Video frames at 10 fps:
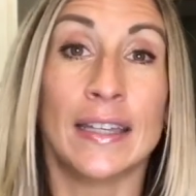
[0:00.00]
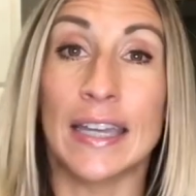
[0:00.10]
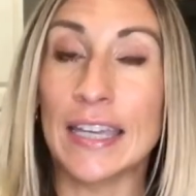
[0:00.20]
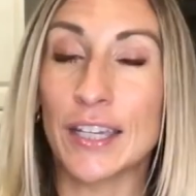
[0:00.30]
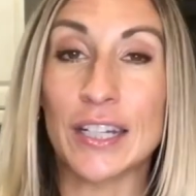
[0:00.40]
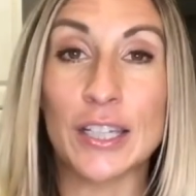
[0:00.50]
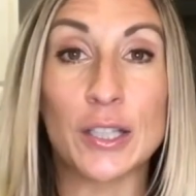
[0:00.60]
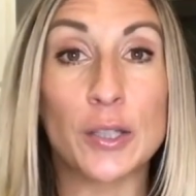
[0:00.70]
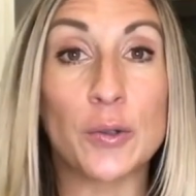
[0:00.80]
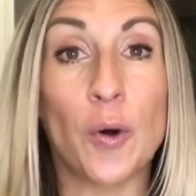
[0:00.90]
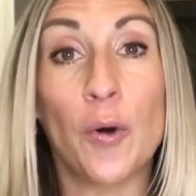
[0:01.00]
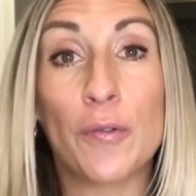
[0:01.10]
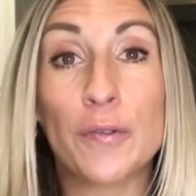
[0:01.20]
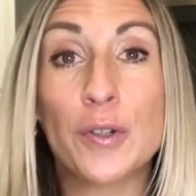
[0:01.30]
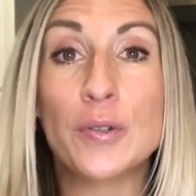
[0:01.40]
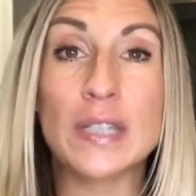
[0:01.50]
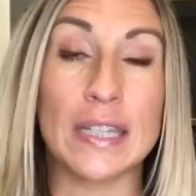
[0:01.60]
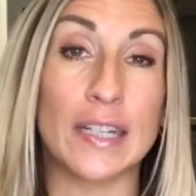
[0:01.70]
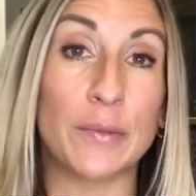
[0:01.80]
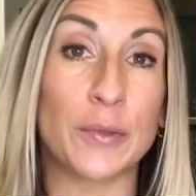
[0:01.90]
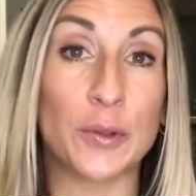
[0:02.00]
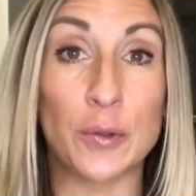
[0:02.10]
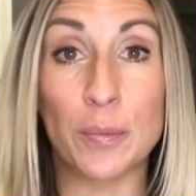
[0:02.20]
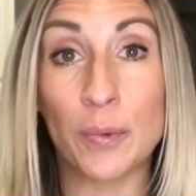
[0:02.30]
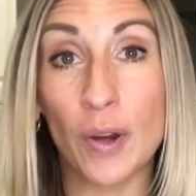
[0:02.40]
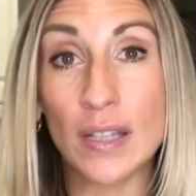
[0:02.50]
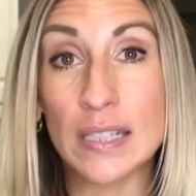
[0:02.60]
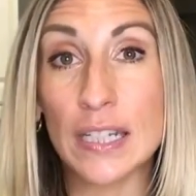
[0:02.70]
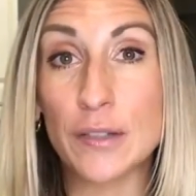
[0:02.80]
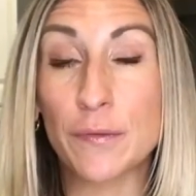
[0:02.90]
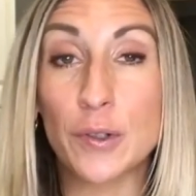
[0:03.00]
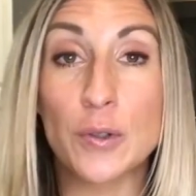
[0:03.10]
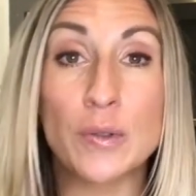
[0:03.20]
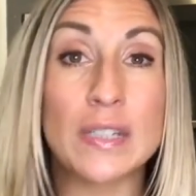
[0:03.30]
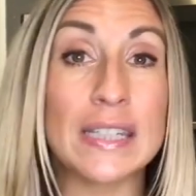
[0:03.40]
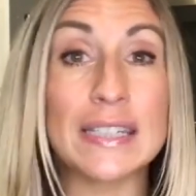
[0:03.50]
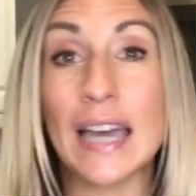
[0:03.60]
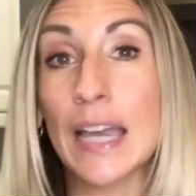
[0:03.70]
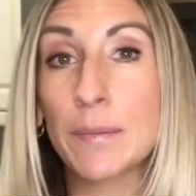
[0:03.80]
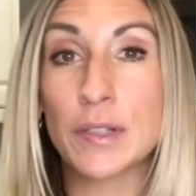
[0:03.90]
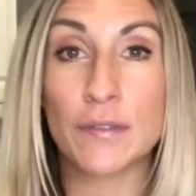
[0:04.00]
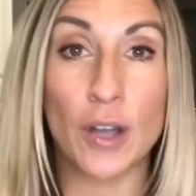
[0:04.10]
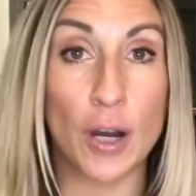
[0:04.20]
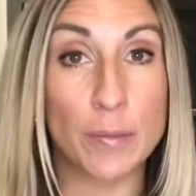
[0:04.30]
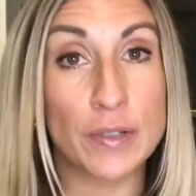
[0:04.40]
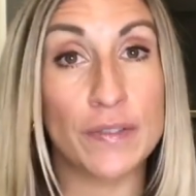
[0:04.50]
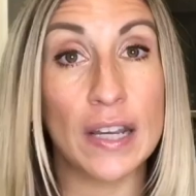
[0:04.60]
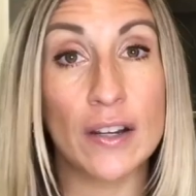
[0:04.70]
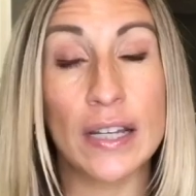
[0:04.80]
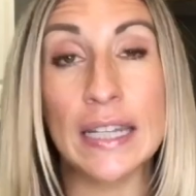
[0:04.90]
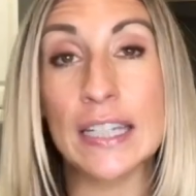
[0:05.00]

it could include whole foods, it could include processed foods, the types of carbs vary.